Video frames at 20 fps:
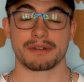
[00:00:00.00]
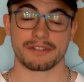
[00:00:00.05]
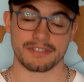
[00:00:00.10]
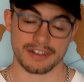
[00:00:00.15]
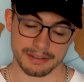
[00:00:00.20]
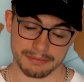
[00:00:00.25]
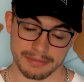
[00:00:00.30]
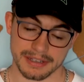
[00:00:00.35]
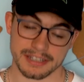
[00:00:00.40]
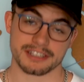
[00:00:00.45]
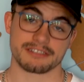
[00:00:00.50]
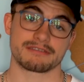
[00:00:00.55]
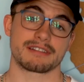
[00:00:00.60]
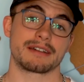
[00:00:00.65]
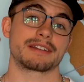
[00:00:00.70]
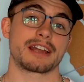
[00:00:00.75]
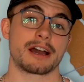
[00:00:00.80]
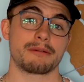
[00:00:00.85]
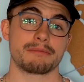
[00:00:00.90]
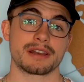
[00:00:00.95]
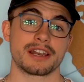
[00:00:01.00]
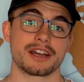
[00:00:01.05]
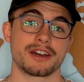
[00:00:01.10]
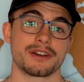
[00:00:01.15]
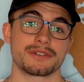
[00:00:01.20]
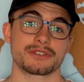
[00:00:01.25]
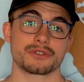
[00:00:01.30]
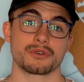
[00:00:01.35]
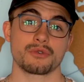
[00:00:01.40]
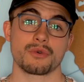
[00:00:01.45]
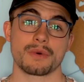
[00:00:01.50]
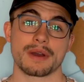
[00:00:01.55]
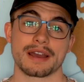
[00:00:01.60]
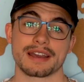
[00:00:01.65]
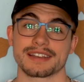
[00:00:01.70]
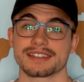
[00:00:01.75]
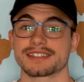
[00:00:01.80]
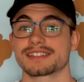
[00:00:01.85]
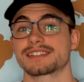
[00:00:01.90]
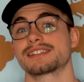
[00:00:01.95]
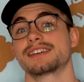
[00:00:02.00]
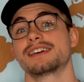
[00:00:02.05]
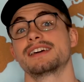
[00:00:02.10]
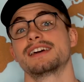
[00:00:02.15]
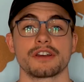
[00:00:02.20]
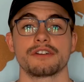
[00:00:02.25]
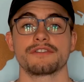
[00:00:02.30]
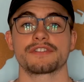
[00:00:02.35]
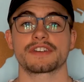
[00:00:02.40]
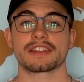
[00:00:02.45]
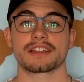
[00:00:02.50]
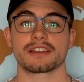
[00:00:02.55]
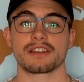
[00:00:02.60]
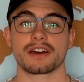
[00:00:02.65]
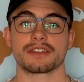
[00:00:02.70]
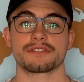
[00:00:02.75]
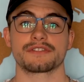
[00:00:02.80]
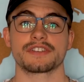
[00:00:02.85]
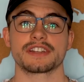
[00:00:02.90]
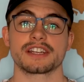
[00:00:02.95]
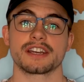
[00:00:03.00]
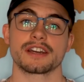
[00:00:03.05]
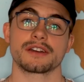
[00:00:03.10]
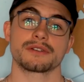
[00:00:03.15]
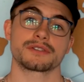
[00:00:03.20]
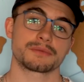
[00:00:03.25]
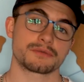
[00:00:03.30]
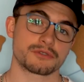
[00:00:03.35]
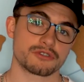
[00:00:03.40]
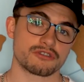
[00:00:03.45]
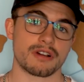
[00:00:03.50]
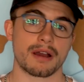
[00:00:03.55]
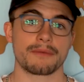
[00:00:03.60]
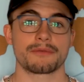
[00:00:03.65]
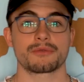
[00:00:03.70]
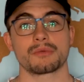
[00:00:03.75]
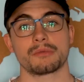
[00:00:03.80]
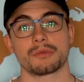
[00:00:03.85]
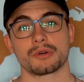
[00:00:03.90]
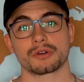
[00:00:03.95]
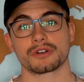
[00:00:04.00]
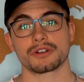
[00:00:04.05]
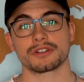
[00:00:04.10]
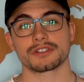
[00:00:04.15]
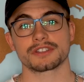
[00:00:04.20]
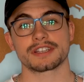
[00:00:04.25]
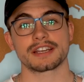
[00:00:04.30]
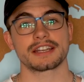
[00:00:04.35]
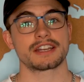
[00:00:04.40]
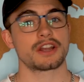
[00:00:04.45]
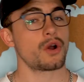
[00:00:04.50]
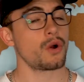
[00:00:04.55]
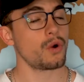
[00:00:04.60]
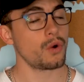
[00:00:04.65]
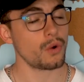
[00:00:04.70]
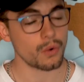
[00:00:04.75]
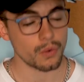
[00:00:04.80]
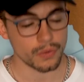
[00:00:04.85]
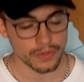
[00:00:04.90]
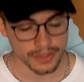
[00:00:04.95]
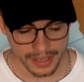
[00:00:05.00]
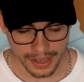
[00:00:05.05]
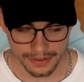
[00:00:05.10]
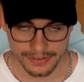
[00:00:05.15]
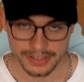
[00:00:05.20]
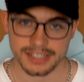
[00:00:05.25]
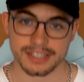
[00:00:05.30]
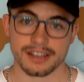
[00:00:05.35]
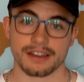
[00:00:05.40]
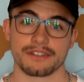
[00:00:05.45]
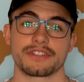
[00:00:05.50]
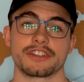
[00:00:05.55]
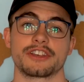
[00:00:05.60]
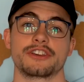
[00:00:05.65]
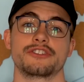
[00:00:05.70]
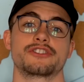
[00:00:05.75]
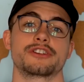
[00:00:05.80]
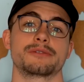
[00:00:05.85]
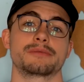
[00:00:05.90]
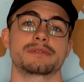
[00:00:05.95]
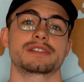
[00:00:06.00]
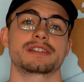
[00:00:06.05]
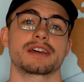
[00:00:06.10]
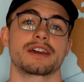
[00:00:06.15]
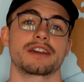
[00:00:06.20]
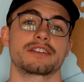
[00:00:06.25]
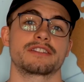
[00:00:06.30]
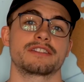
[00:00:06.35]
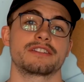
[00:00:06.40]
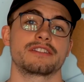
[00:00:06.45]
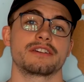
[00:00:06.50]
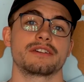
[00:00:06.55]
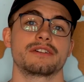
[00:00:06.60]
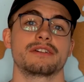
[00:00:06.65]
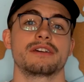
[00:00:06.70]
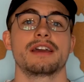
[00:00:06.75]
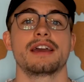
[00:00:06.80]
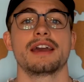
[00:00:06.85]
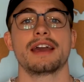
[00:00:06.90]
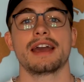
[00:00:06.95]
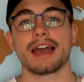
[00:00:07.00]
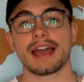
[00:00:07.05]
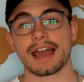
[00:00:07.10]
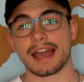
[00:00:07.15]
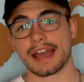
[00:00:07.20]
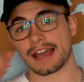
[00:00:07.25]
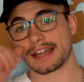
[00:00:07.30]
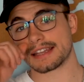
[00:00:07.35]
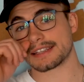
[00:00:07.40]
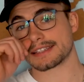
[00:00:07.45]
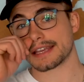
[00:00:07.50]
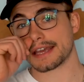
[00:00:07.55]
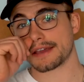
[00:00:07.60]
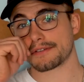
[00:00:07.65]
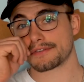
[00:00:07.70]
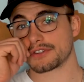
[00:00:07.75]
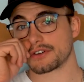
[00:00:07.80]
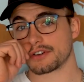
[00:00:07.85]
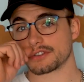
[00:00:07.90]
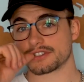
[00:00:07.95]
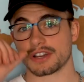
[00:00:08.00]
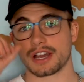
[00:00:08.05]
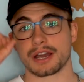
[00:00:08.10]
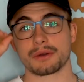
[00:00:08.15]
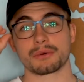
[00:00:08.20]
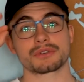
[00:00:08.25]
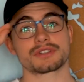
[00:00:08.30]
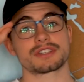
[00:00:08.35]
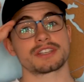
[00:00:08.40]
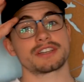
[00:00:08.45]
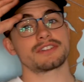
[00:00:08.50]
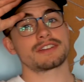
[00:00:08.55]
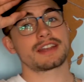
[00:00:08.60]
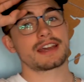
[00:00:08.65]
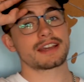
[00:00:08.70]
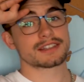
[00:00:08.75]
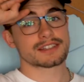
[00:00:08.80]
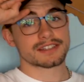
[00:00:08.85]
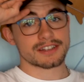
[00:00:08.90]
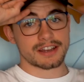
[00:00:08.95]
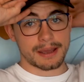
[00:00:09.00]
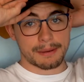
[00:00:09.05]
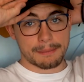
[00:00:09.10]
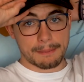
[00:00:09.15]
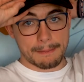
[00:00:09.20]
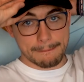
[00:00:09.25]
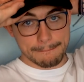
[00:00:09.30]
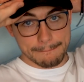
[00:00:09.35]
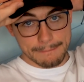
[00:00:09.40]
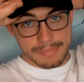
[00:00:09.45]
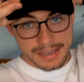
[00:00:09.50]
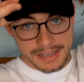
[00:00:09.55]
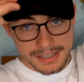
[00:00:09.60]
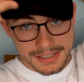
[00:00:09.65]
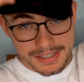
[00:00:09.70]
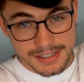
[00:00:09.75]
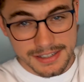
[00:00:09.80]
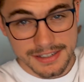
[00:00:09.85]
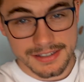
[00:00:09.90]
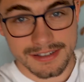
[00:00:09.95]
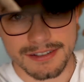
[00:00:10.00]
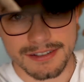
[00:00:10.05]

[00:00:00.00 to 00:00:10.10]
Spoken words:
I've linked my Instagram down below as always. Don't forget to like the video, subscribe for more content, all the other stuff that YouTubers tell you to do. And if not, I will see you next time. Peace.